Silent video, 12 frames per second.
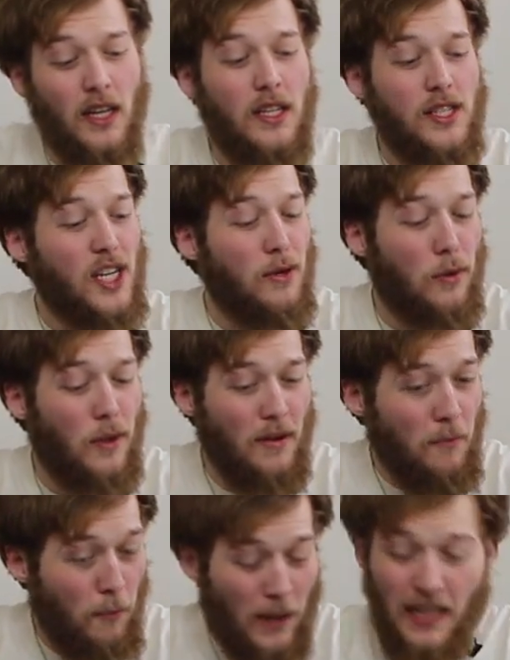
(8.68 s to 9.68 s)
So
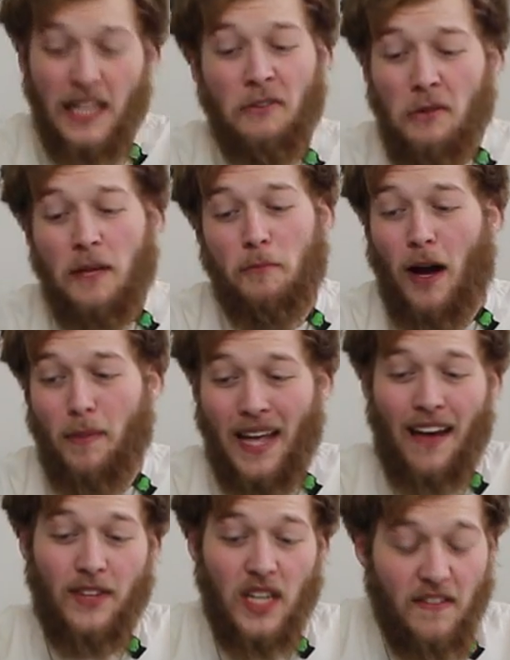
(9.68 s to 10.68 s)
we literally probably
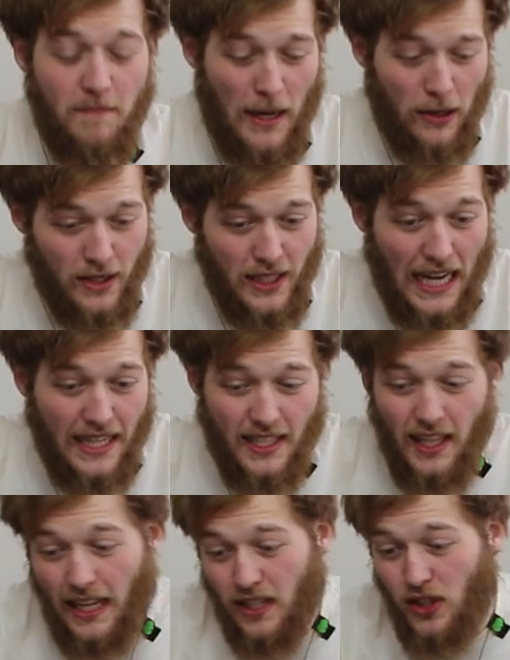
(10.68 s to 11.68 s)
have enough mail today to
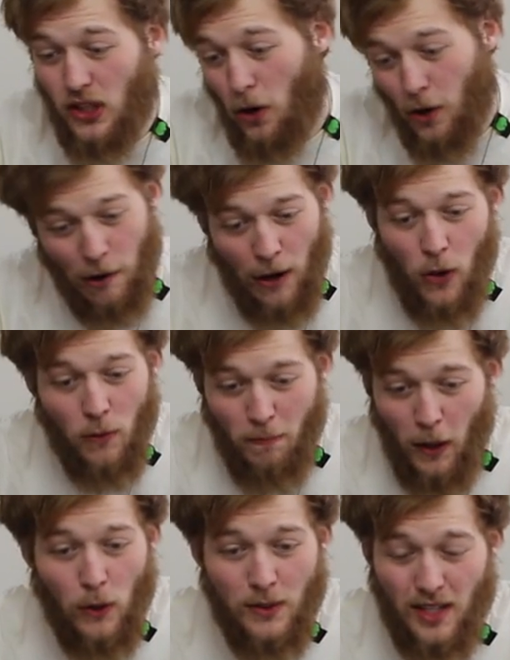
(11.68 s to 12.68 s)
like start our own
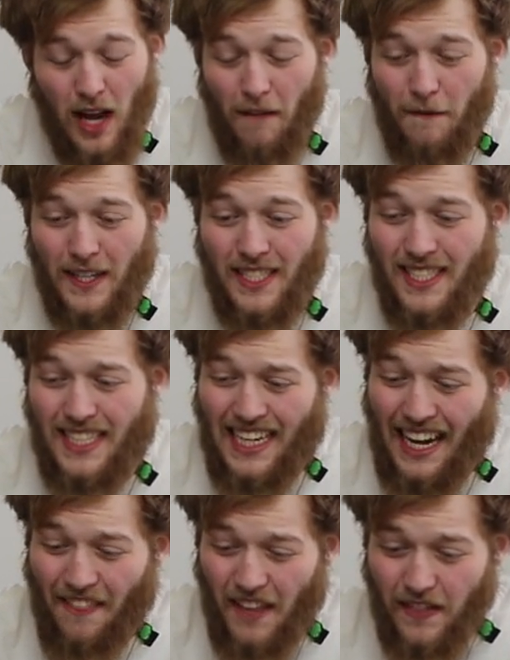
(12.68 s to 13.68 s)
post office, and
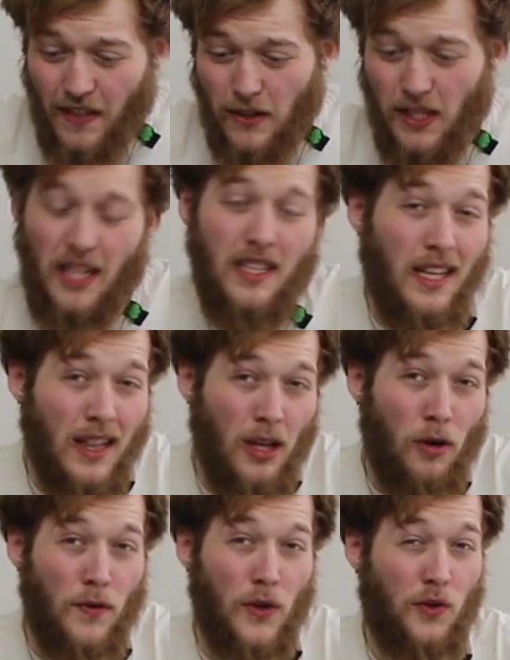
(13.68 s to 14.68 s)
I think there's a little
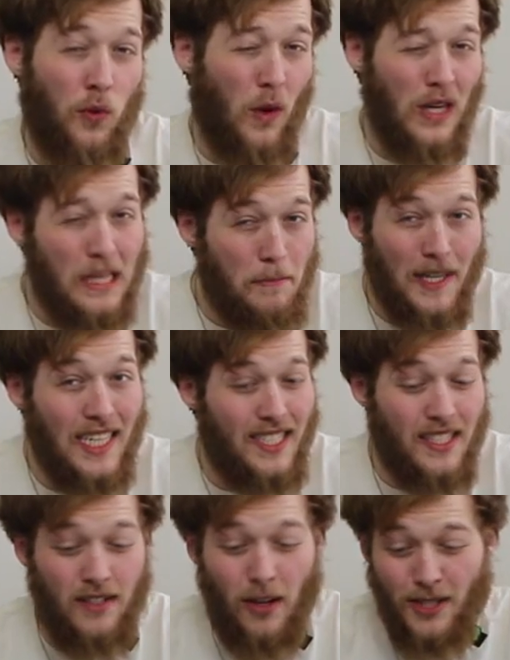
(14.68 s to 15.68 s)
over 20
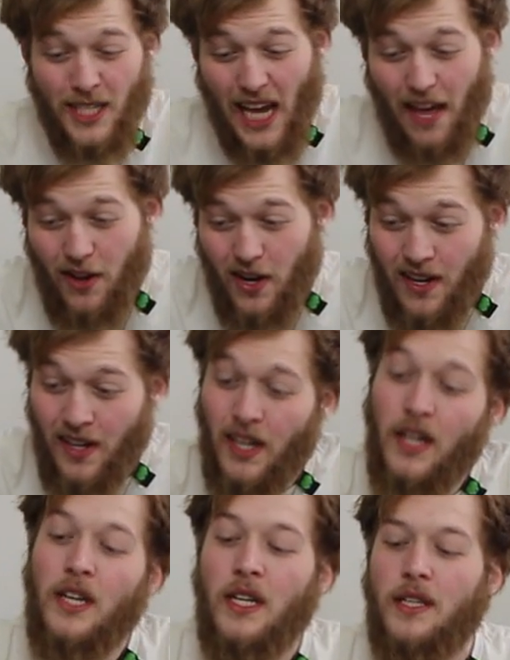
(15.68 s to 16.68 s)
pieces altogether.
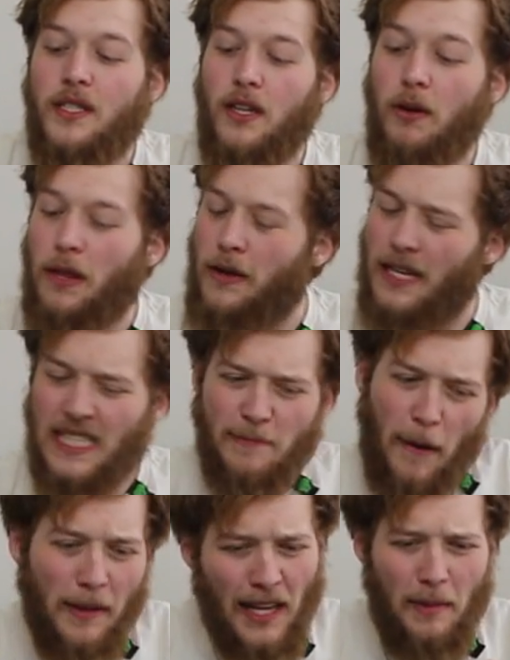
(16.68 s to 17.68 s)
So there is
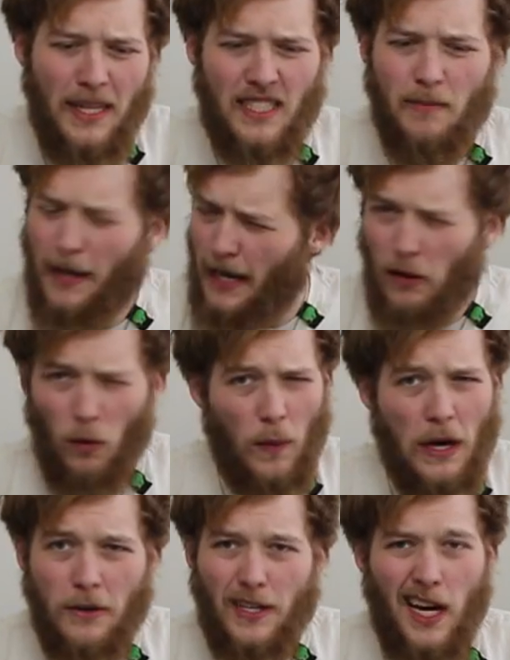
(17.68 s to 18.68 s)
probably going to be some kind of
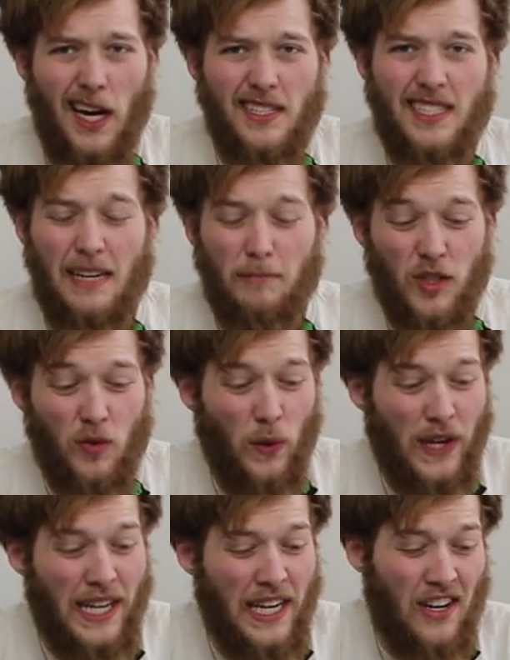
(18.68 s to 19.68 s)
weird cuts in
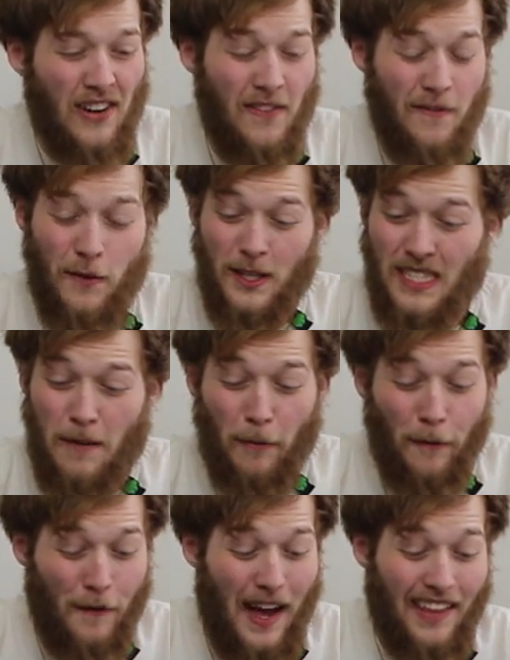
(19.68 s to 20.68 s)
between here for the simple
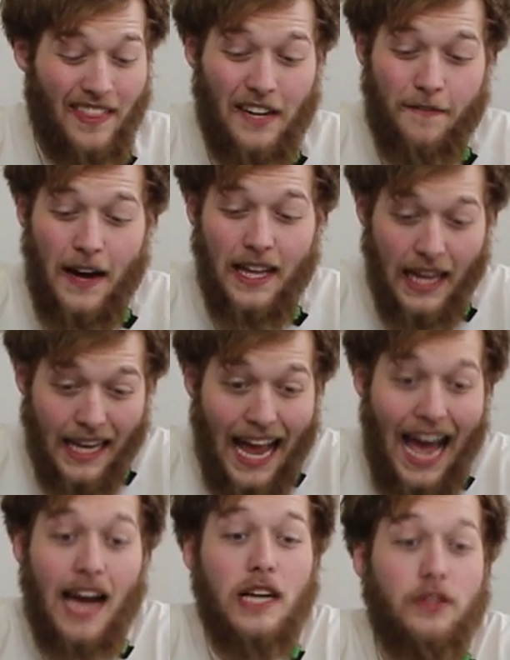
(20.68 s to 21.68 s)
fact that if I like
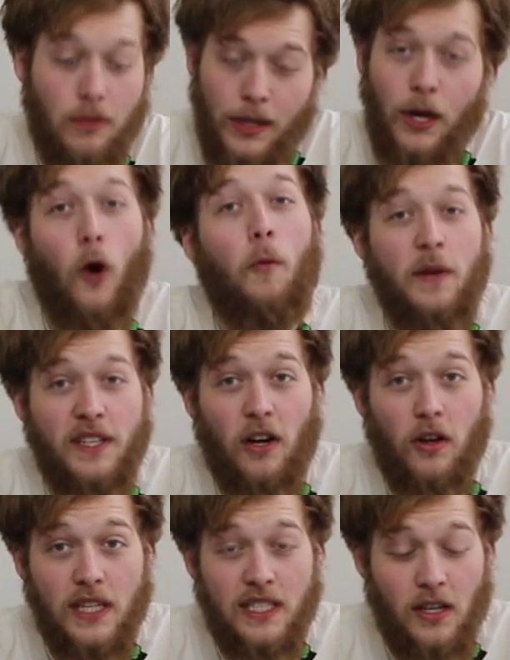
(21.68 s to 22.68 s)
actually opened
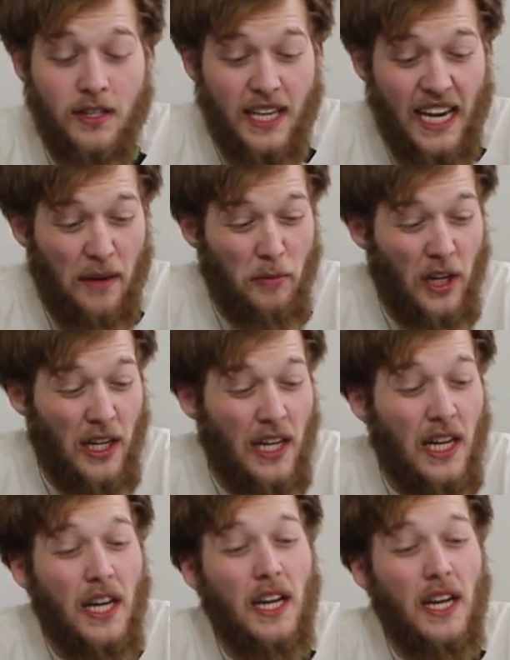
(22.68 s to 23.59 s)
all these on camera,